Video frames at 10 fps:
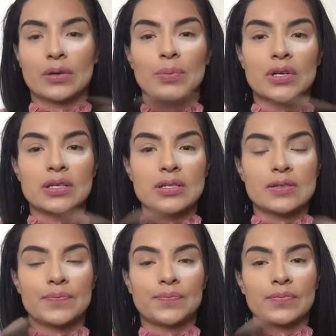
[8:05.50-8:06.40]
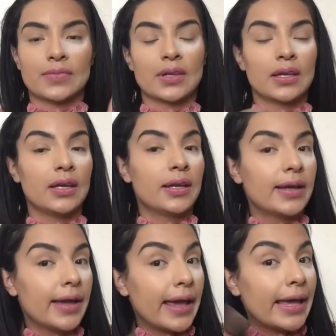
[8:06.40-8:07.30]
brush
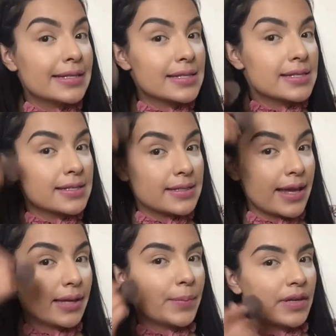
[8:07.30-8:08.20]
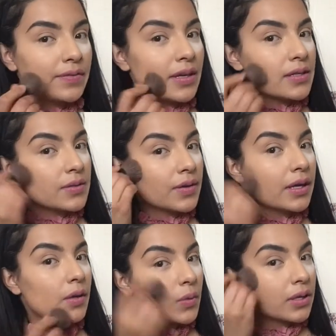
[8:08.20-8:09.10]
and set my face. Okay,
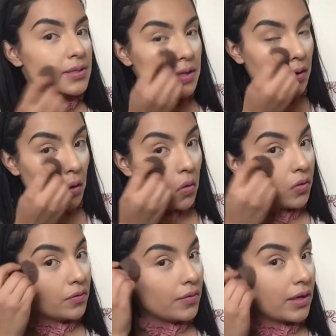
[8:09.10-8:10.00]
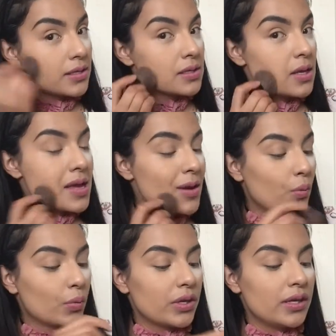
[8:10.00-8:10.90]
we're gonna set our whole face.
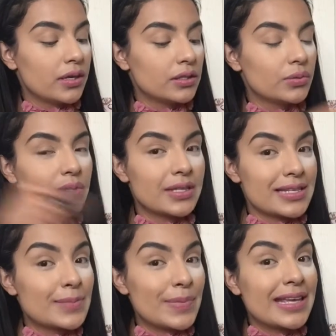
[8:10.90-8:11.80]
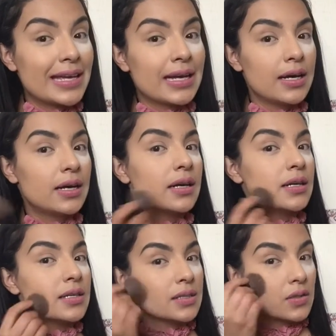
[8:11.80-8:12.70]
We are doing this
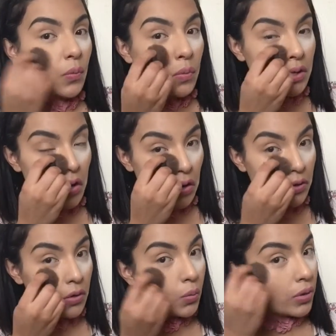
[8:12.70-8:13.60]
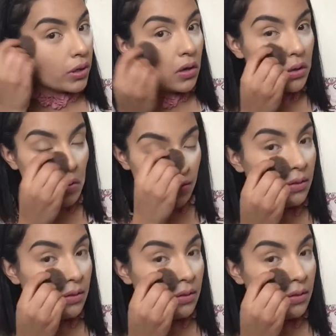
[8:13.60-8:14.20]
because we are gonna work on